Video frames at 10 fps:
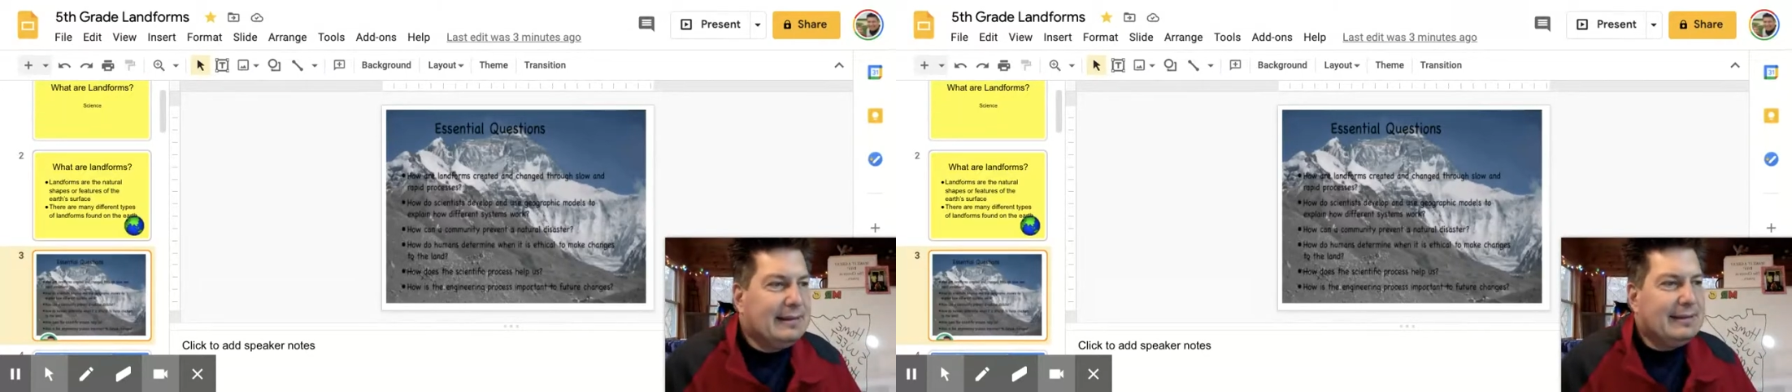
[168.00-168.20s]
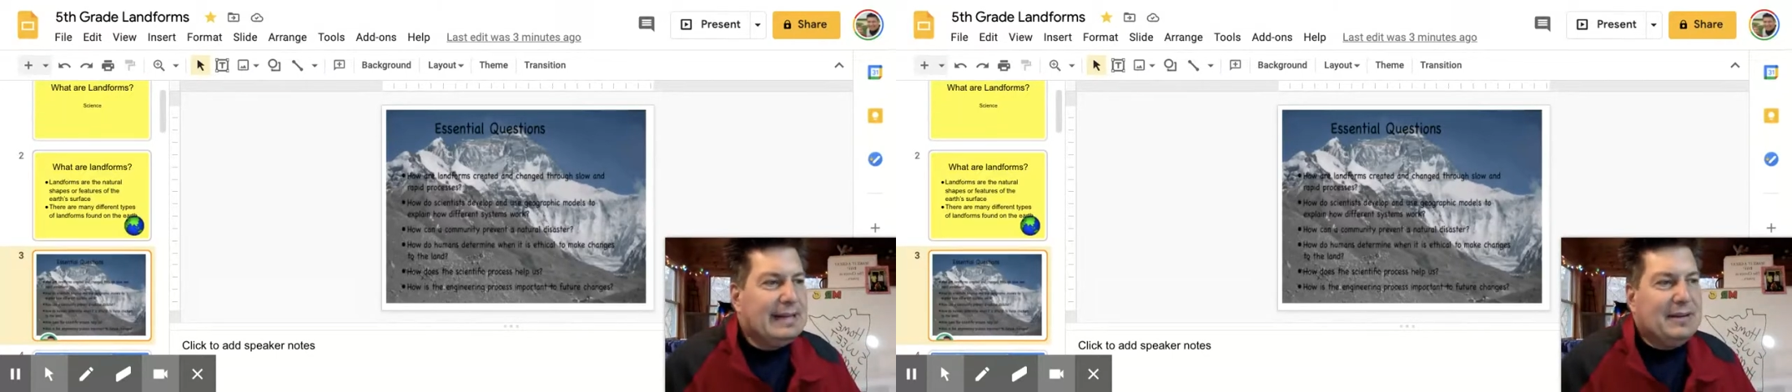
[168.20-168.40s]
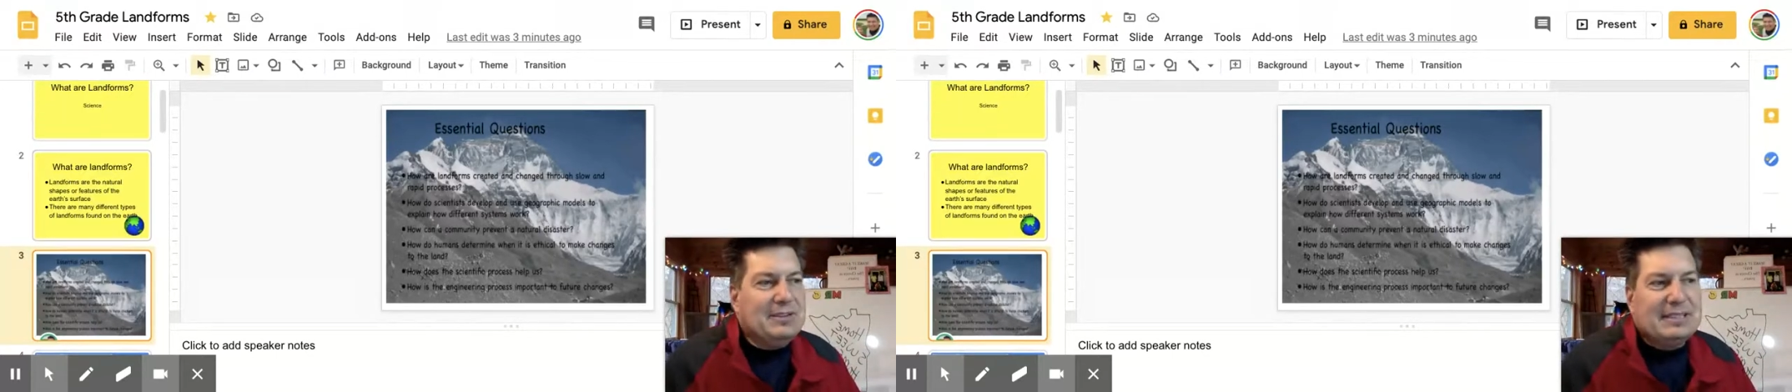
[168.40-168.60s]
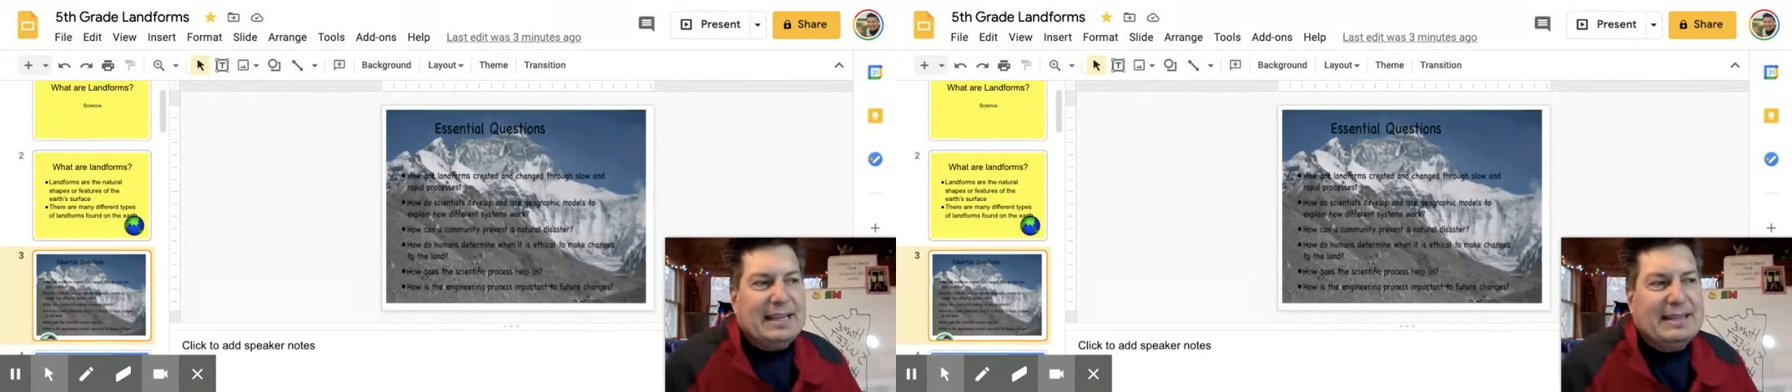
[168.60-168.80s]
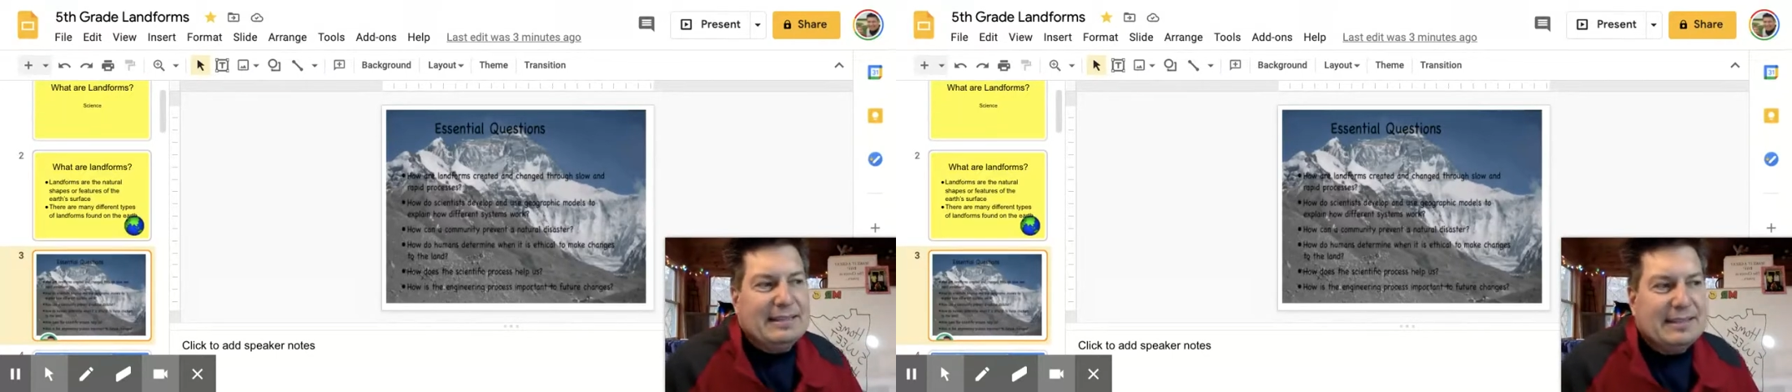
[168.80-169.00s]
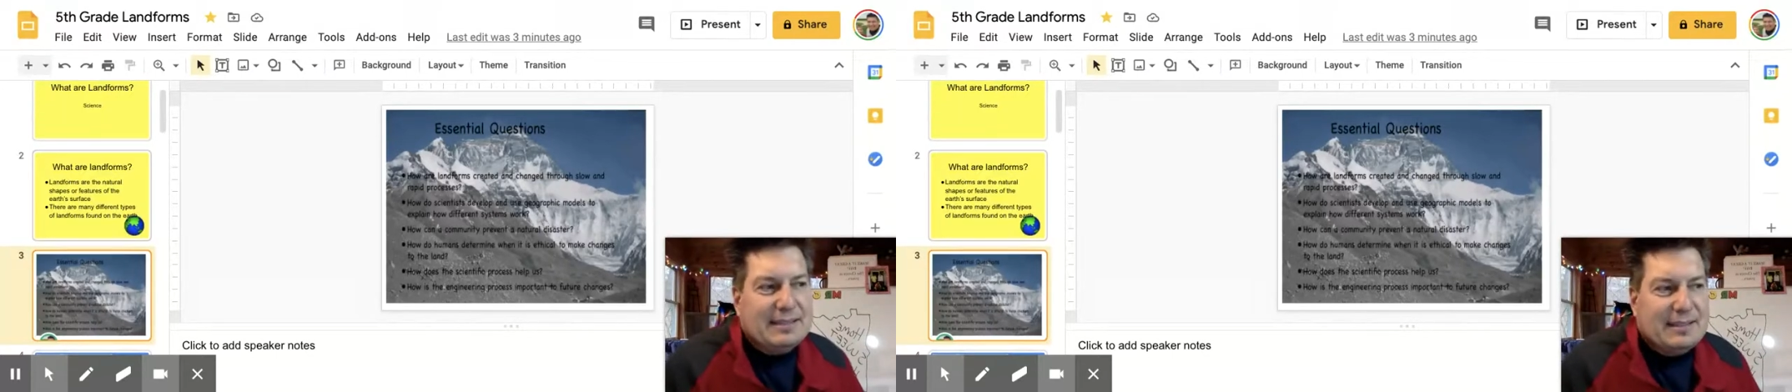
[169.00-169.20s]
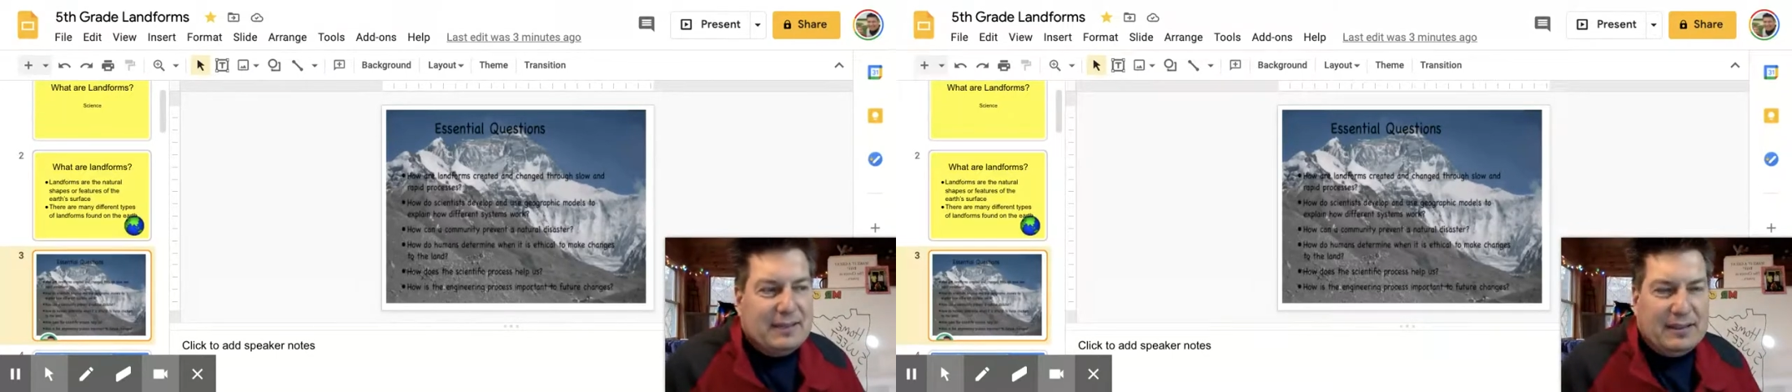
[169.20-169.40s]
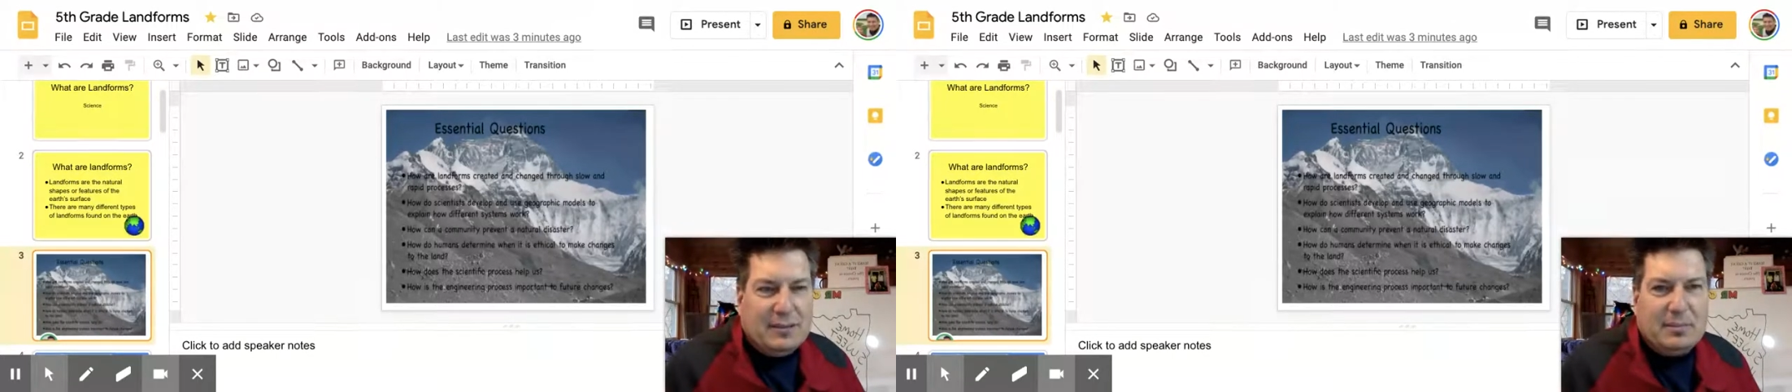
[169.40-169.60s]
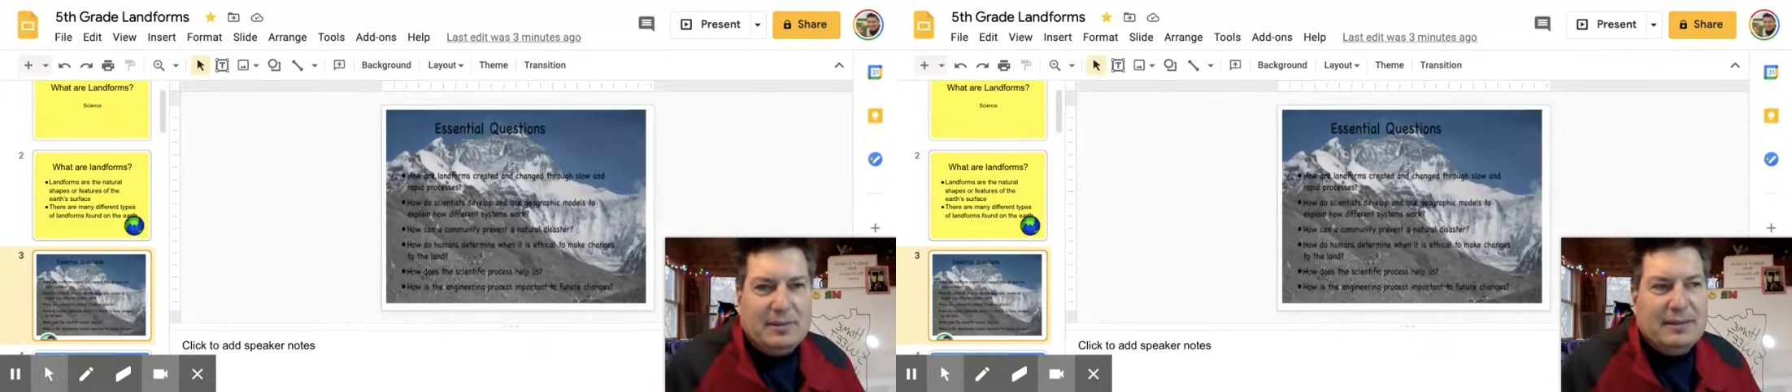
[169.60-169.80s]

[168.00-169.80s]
How do scientists develop